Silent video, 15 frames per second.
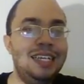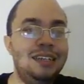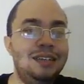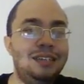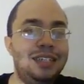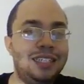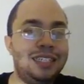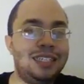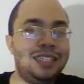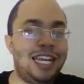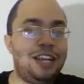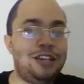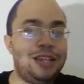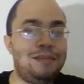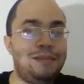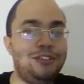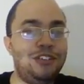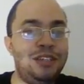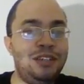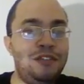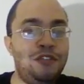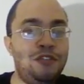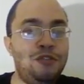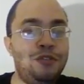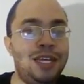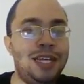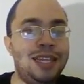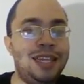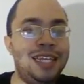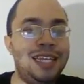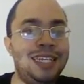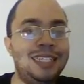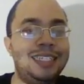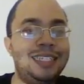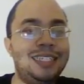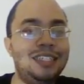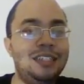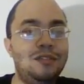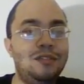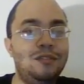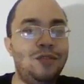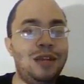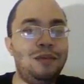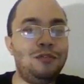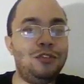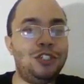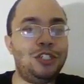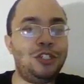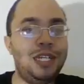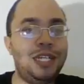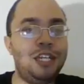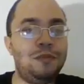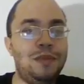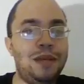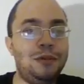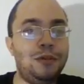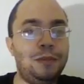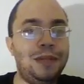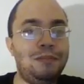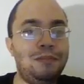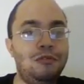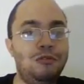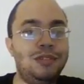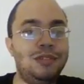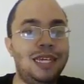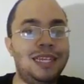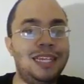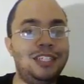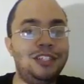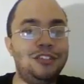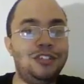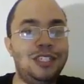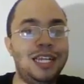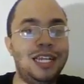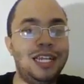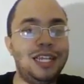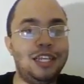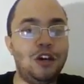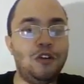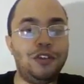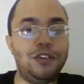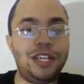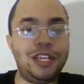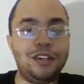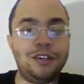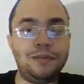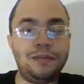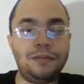doesn't gain you that much. Even if you do like this, white will still later be able to play moves like this, and there's nothing over here.